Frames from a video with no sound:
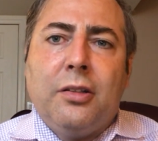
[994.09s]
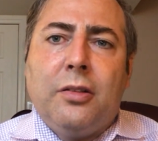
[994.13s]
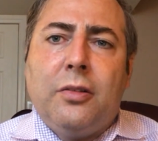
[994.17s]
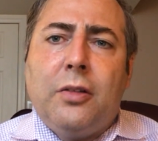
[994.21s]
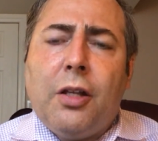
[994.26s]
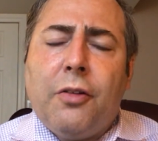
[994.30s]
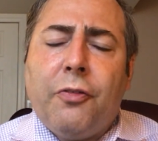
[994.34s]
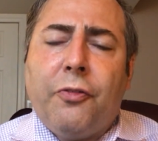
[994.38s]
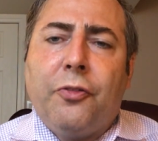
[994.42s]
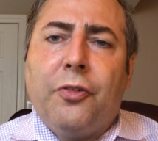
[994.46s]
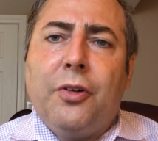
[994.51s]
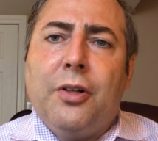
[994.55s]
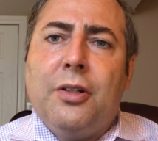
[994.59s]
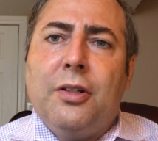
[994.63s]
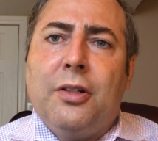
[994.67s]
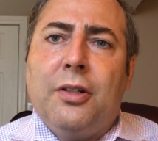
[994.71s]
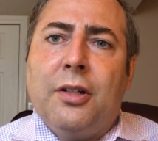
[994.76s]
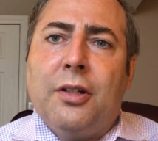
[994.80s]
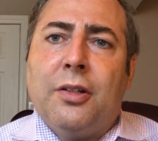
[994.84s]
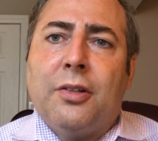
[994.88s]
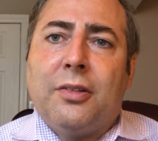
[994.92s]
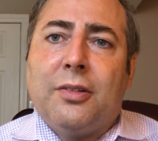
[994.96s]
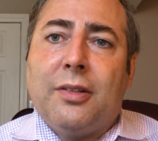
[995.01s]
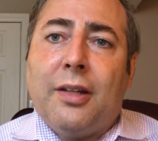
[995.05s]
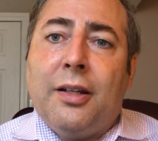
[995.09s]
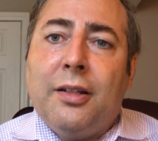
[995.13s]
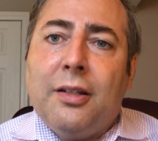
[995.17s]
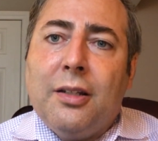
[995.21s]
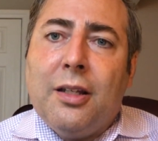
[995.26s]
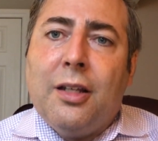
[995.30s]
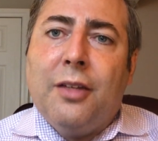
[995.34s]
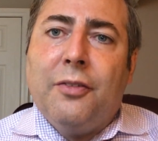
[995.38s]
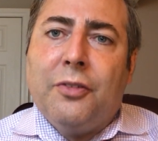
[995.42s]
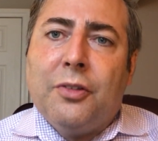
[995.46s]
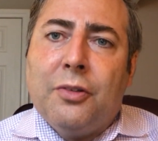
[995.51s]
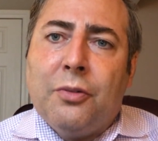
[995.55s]
differentness and
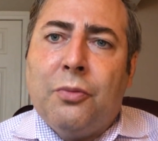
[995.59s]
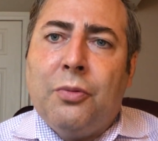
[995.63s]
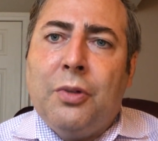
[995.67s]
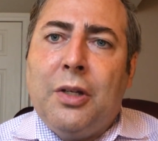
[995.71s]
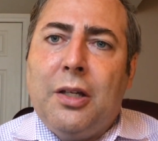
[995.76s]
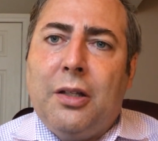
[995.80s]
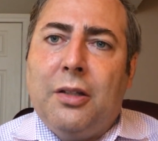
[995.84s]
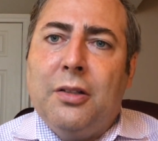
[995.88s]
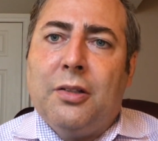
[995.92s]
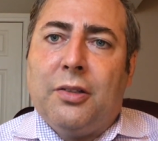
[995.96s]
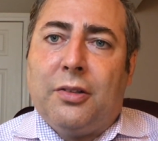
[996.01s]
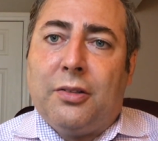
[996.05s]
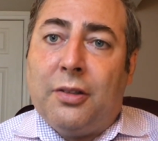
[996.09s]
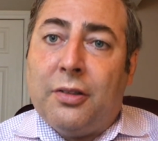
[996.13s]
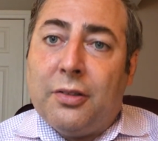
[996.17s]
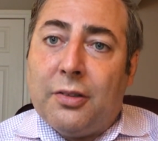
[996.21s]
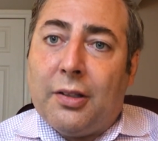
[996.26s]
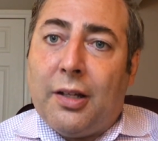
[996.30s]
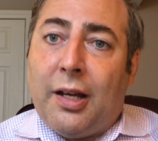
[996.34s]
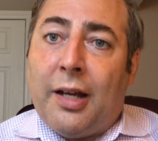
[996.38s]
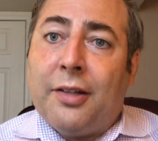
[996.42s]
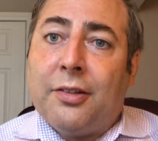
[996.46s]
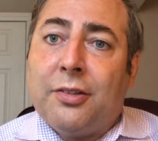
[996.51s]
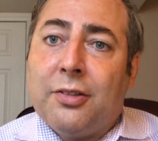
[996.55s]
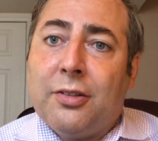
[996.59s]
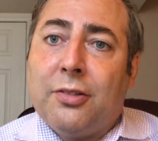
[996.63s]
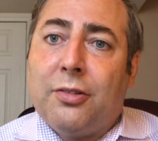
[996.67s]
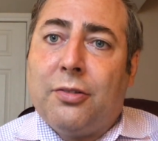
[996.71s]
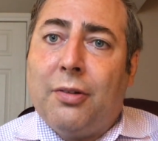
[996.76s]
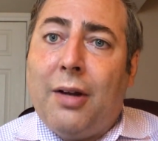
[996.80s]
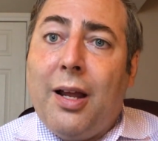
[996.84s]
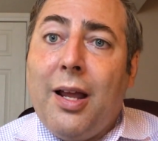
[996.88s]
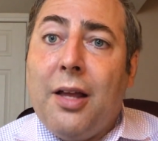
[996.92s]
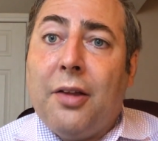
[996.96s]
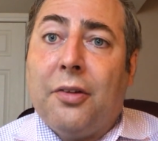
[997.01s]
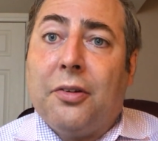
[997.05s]
even weaknesses as
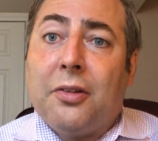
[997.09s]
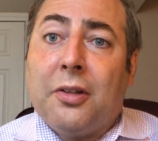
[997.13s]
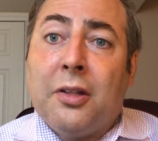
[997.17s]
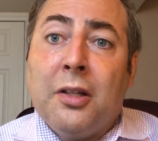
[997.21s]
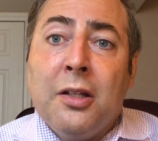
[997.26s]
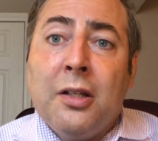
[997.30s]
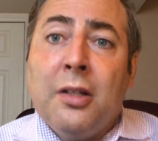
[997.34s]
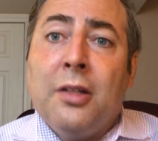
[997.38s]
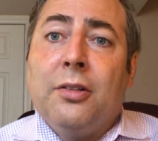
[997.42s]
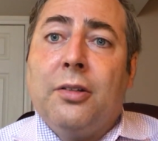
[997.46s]
strengths.